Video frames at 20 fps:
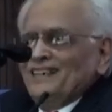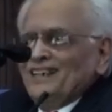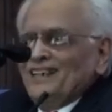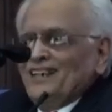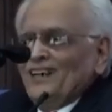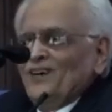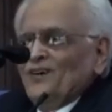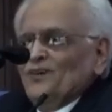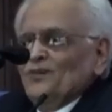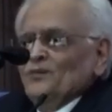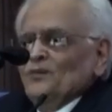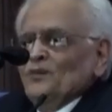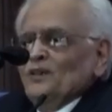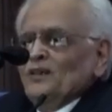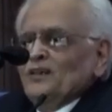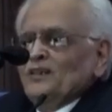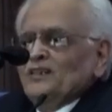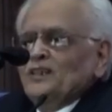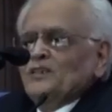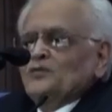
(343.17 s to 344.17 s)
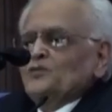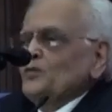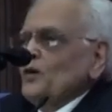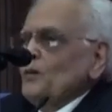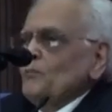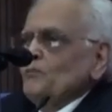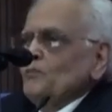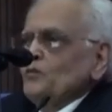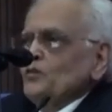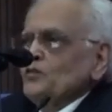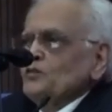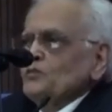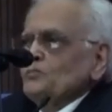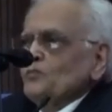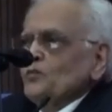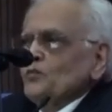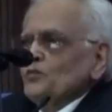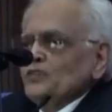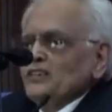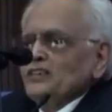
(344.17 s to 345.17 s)
Now the topmost
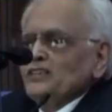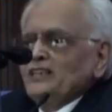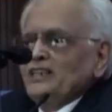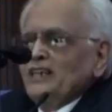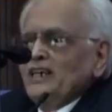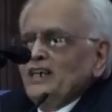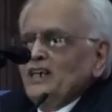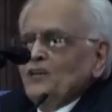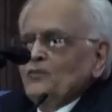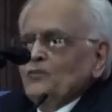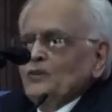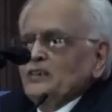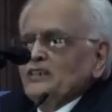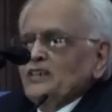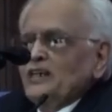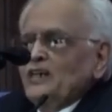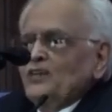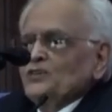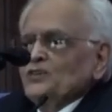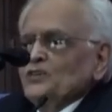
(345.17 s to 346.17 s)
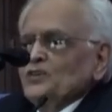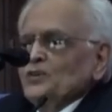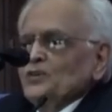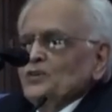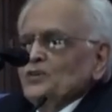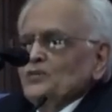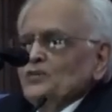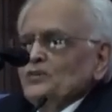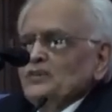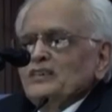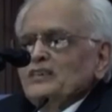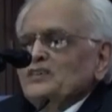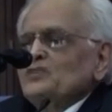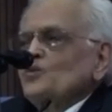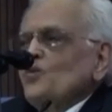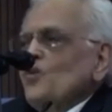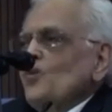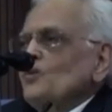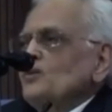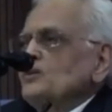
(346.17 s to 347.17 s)
portion there which I have shown
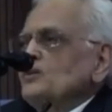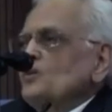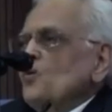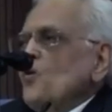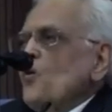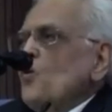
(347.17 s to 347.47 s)
is called